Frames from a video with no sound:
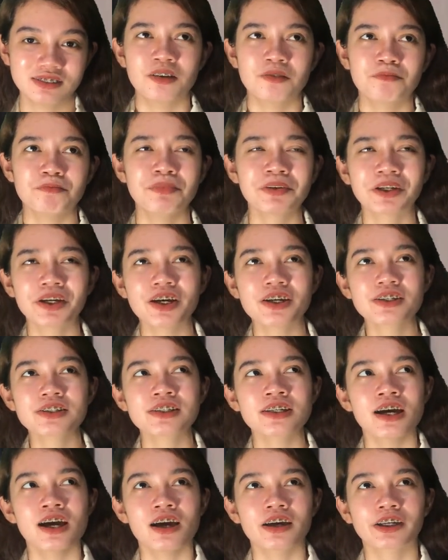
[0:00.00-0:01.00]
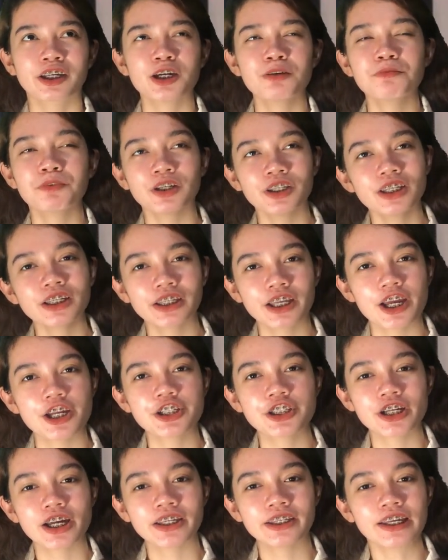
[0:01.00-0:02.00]
Because
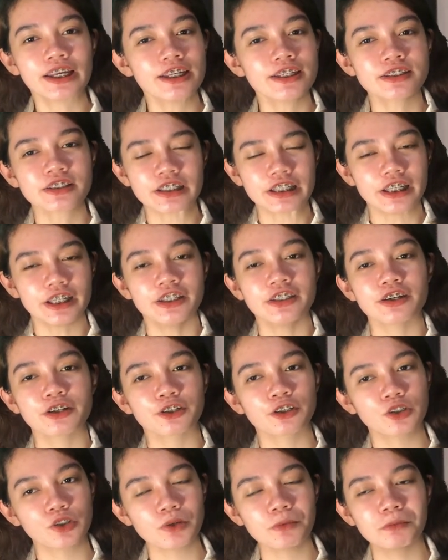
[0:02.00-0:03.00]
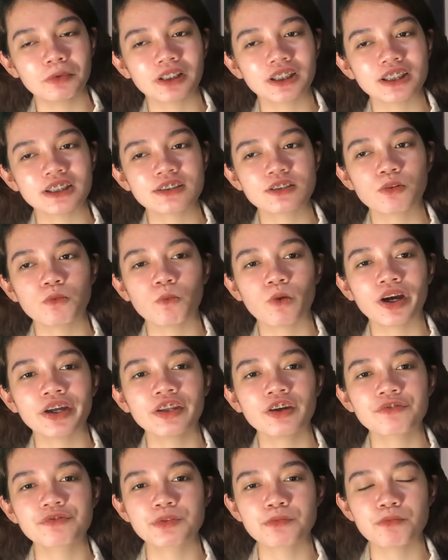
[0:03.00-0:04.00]
communication is inarguably the
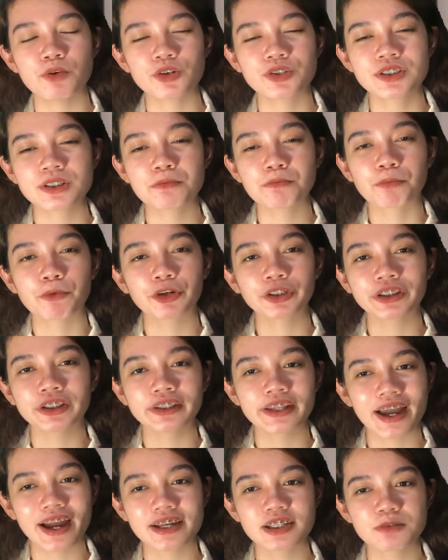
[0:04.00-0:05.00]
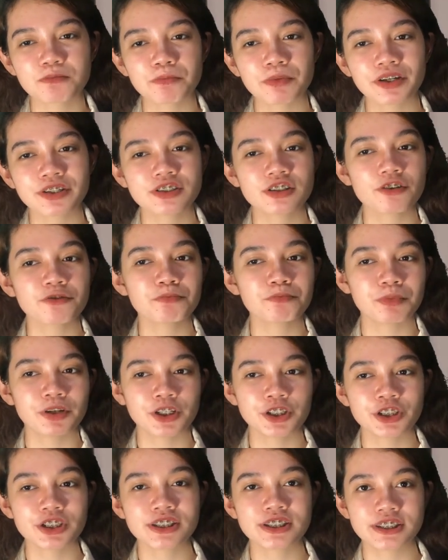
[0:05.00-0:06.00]
one of the most important aspects of
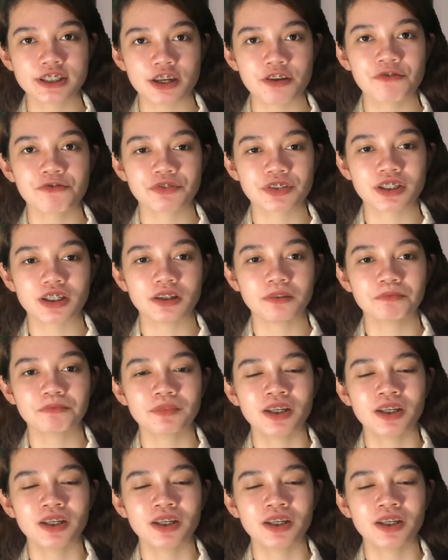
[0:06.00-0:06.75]
patient safety.